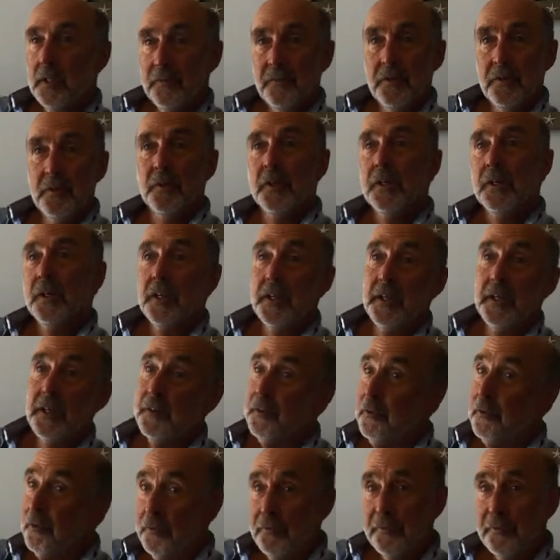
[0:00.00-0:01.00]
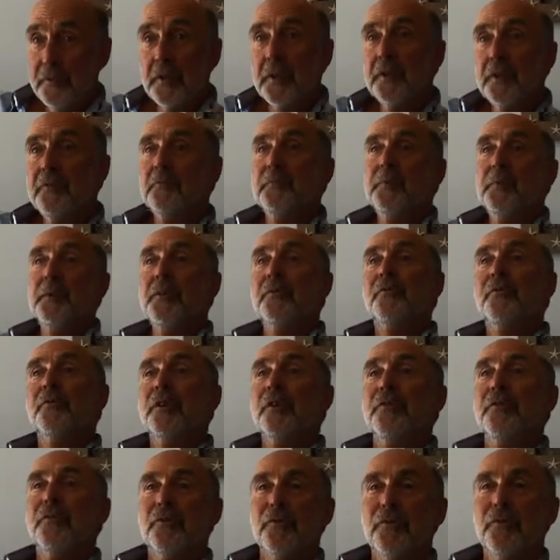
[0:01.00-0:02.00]
if you get out and do five minutes
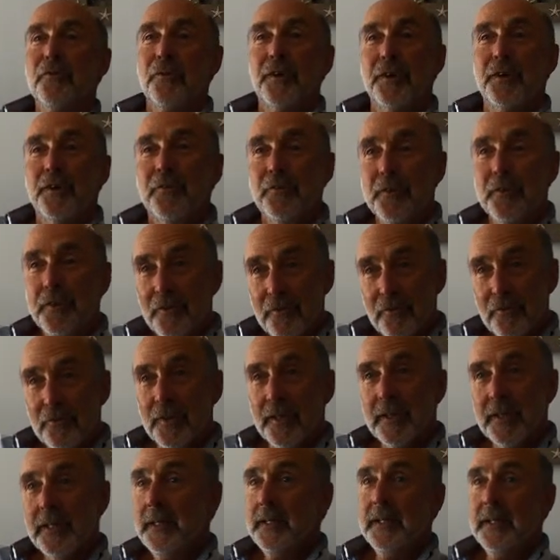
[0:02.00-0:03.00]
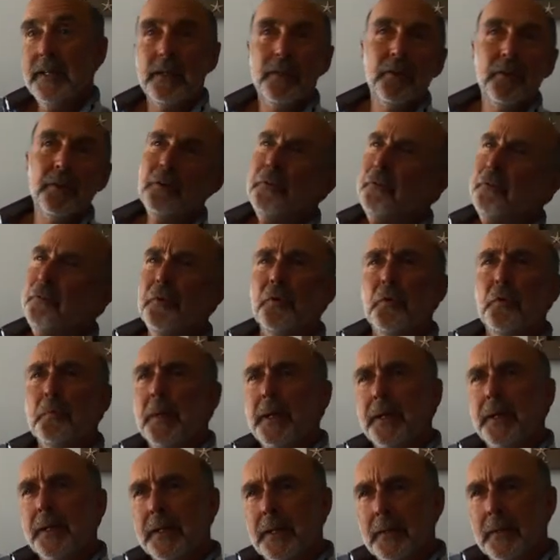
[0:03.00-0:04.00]
exercise each day, you're going to feel
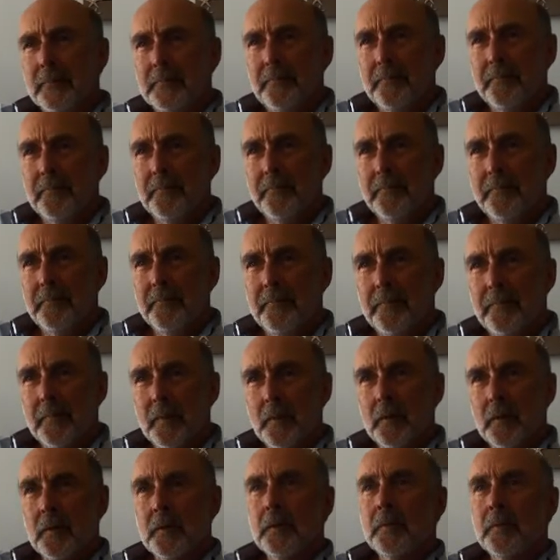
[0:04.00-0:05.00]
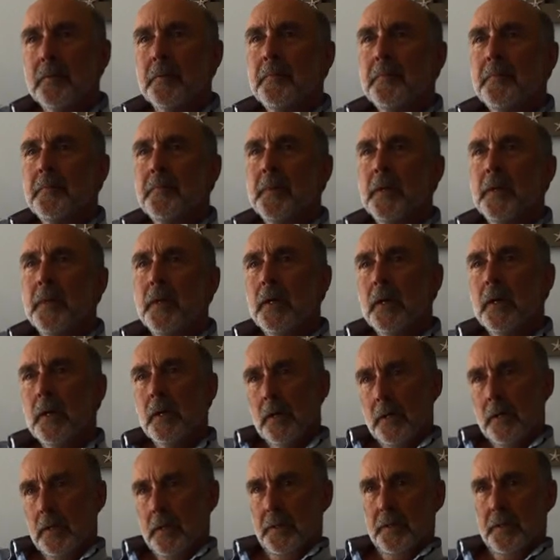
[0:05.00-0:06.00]
better. Yeah. Um,
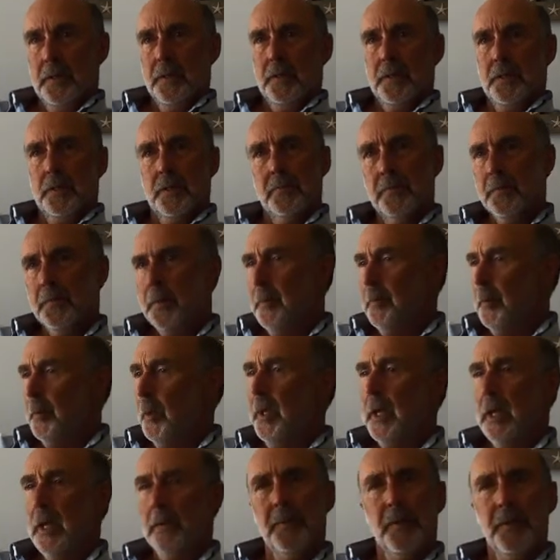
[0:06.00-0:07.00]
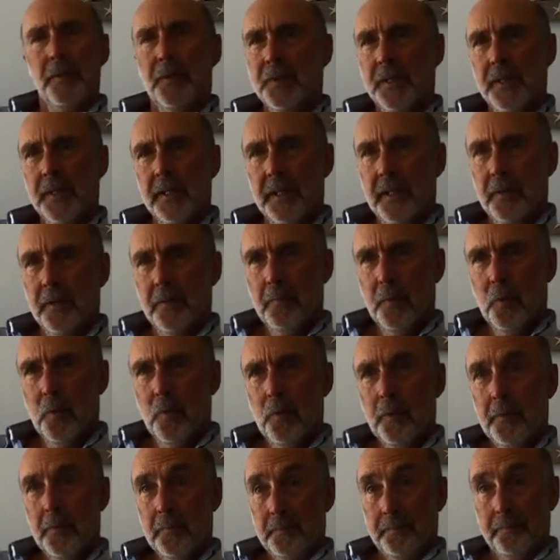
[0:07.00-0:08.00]
and some people are happy to take that on
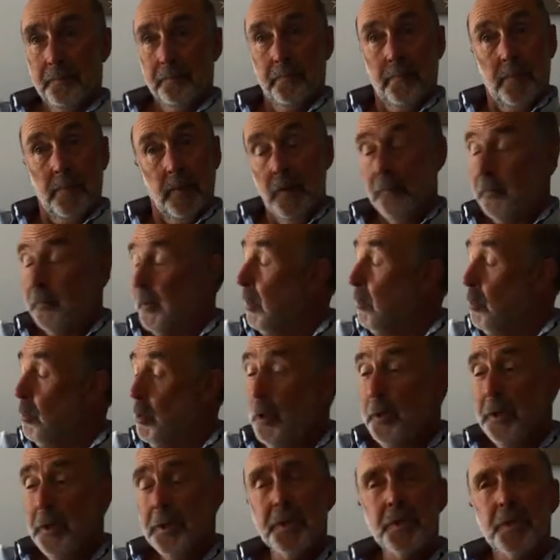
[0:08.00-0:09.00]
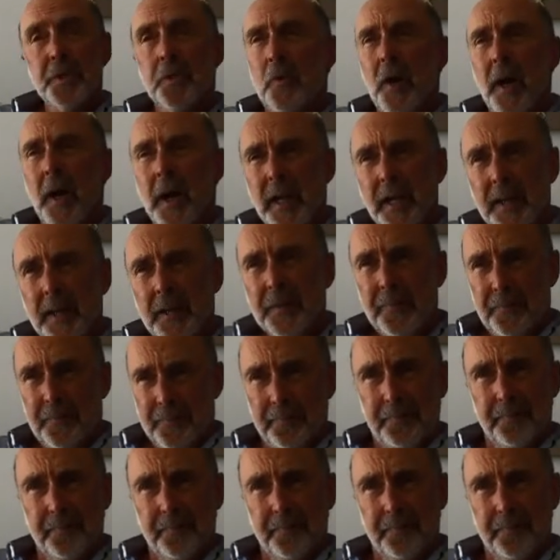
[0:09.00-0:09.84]
board that works great.